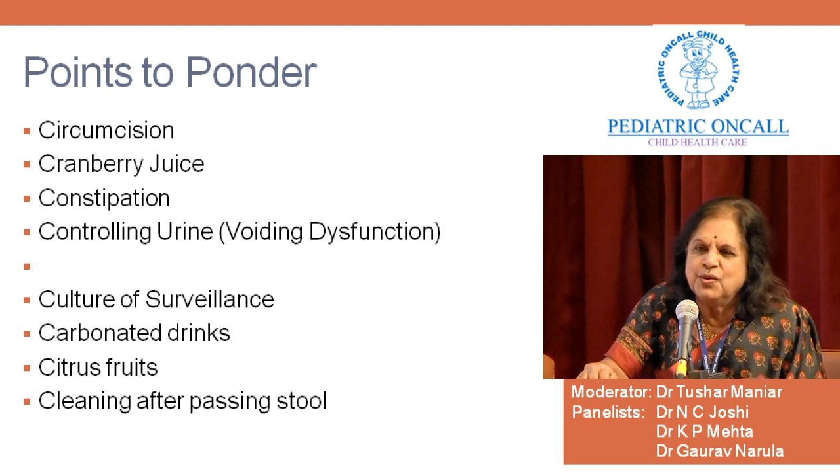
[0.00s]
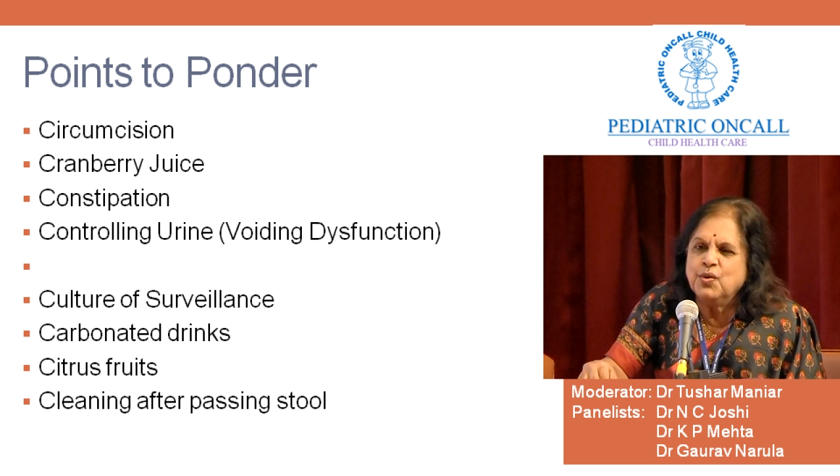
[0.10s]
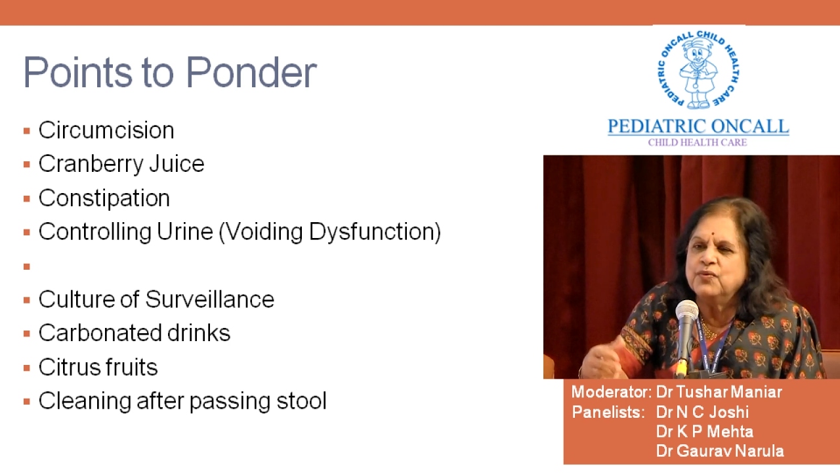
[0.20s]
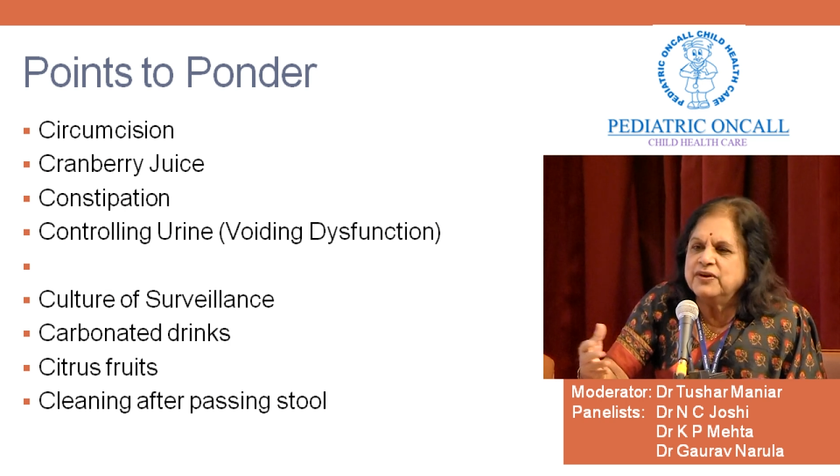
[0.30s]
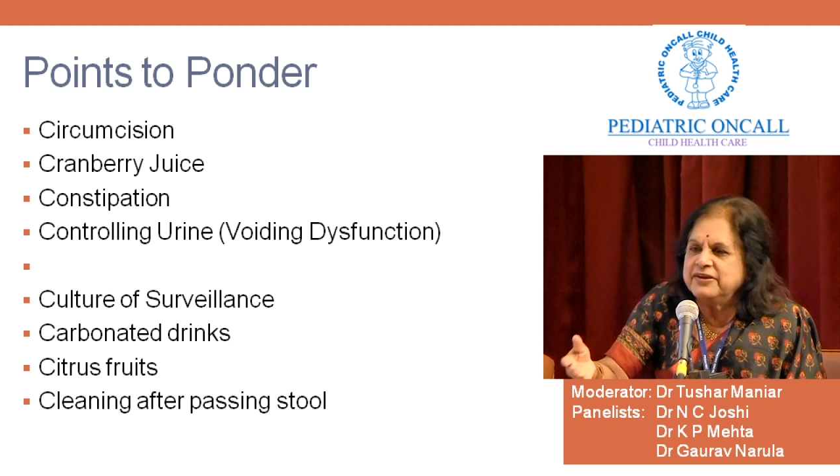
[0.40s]

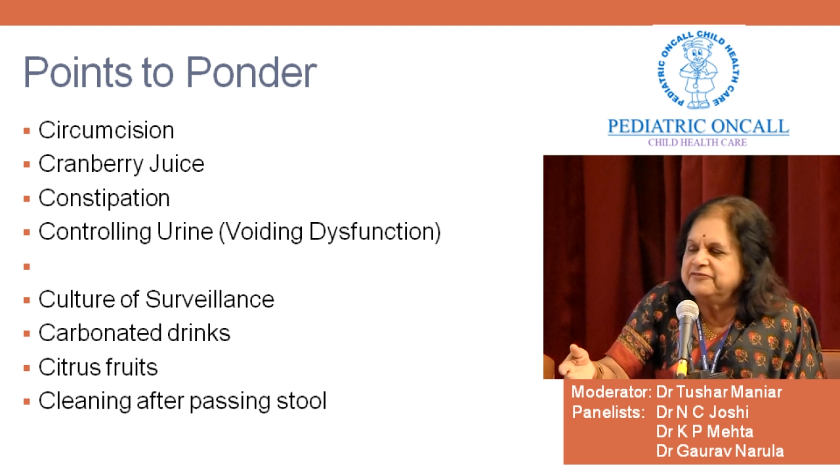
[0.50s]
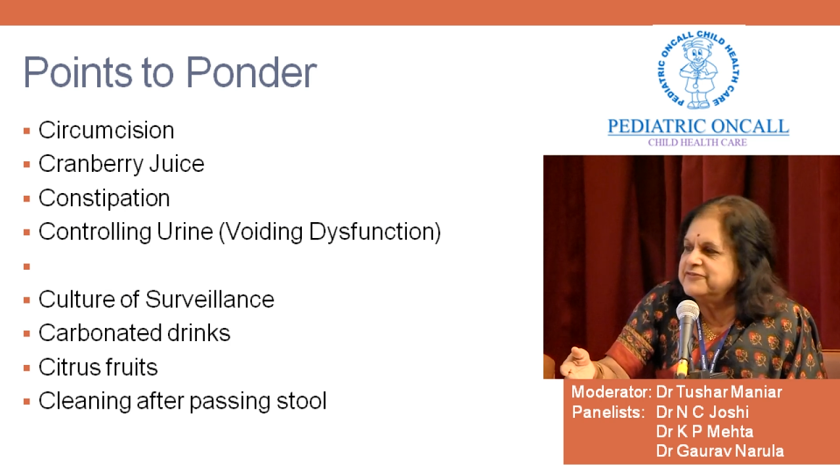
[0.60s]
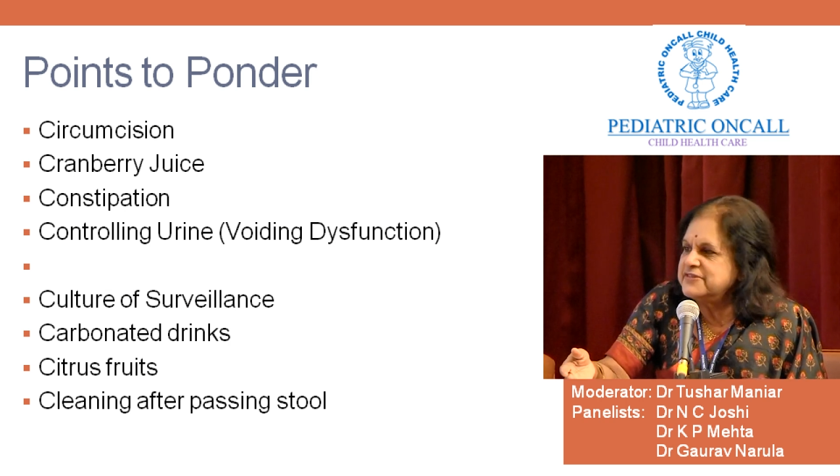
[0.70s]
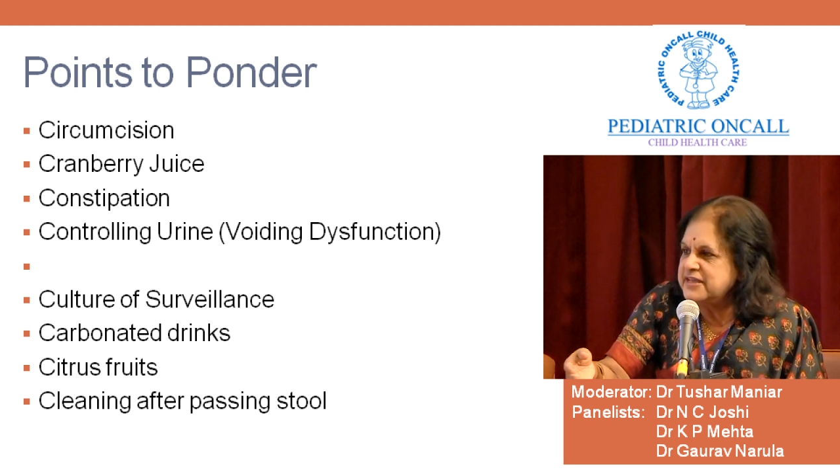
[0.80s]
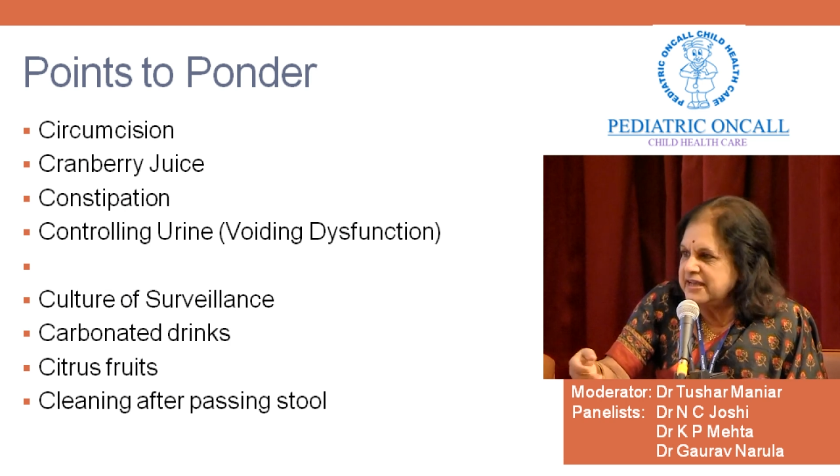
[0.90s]

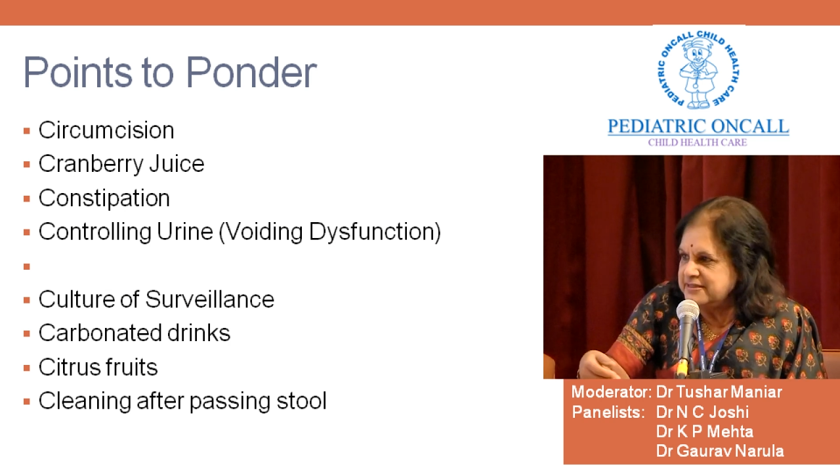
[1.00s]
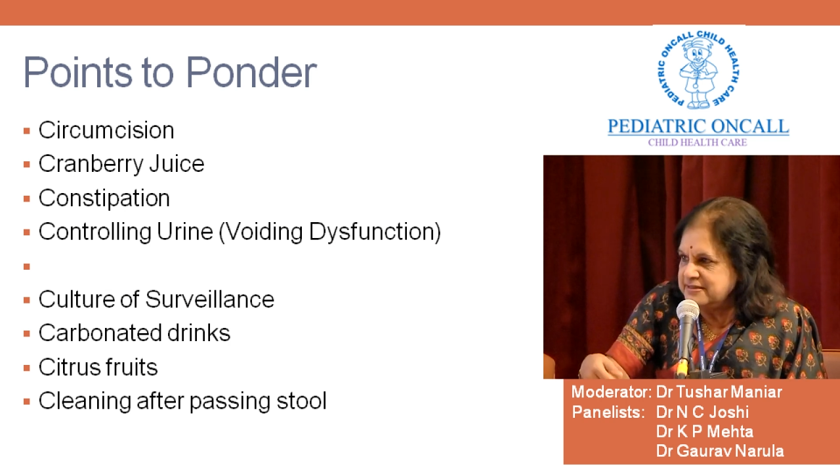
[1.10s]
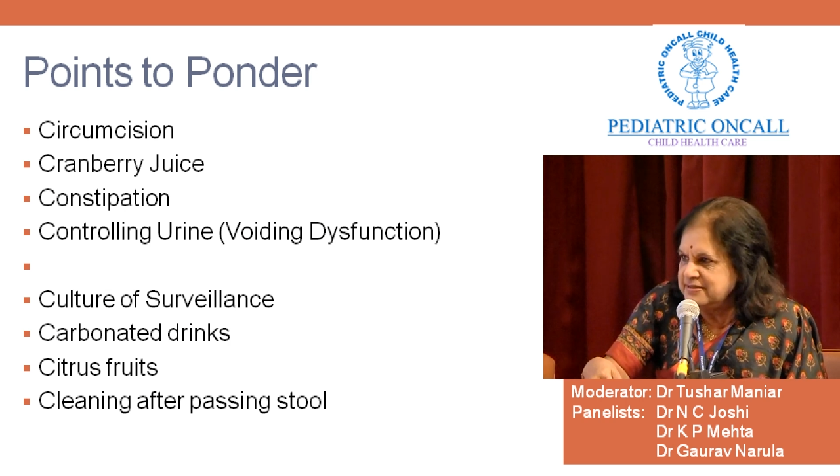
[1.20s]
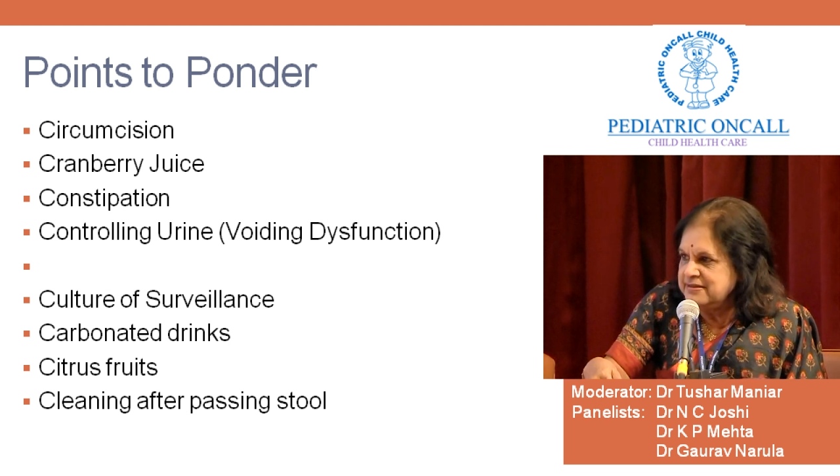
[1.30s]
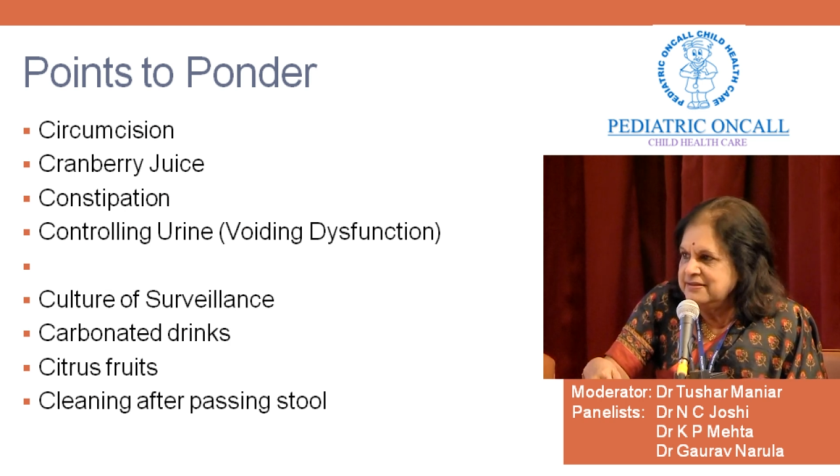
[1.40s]
overemphasized.